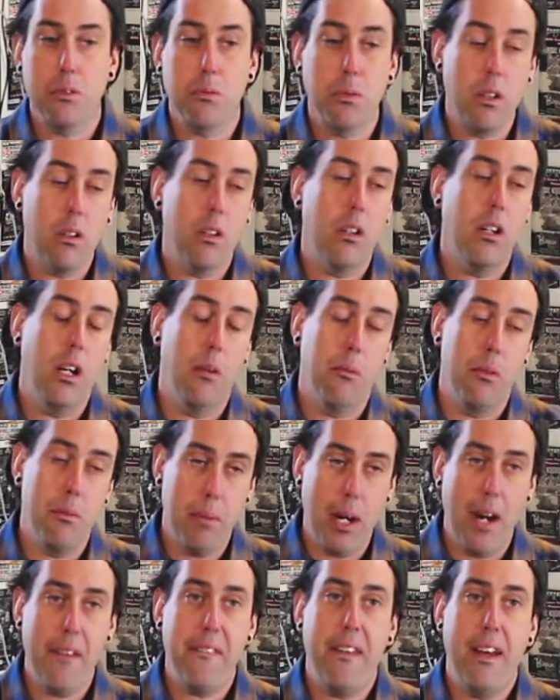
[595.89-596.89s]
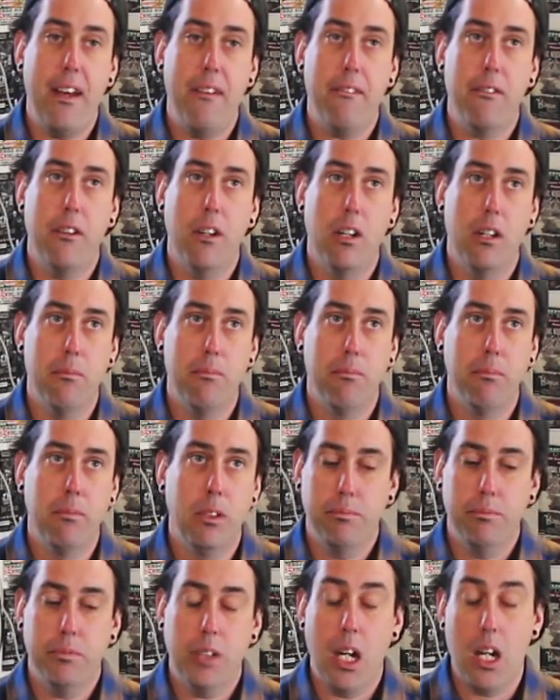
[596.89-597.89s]
We bought that from
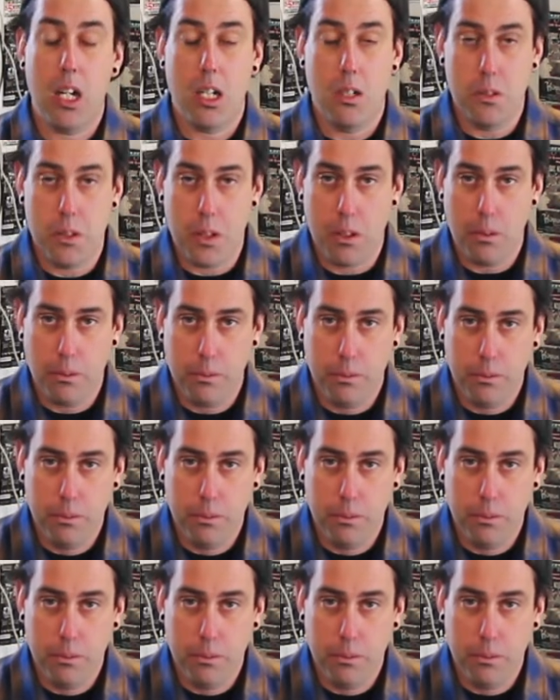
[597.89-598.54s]
AutoZone.